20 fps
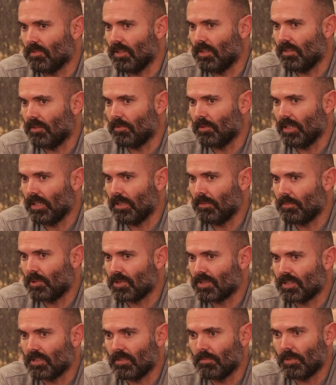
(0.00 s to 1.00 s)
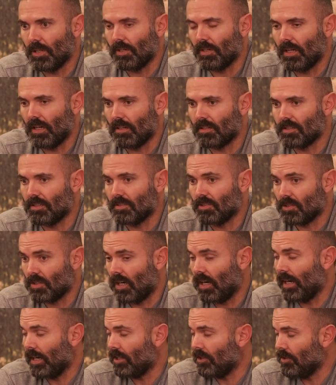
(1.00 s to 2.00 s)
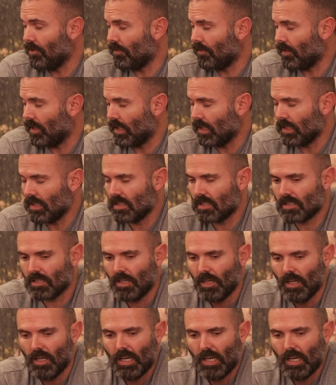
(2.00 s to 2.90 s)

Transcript: you know, really pushing the boat out and trying new things.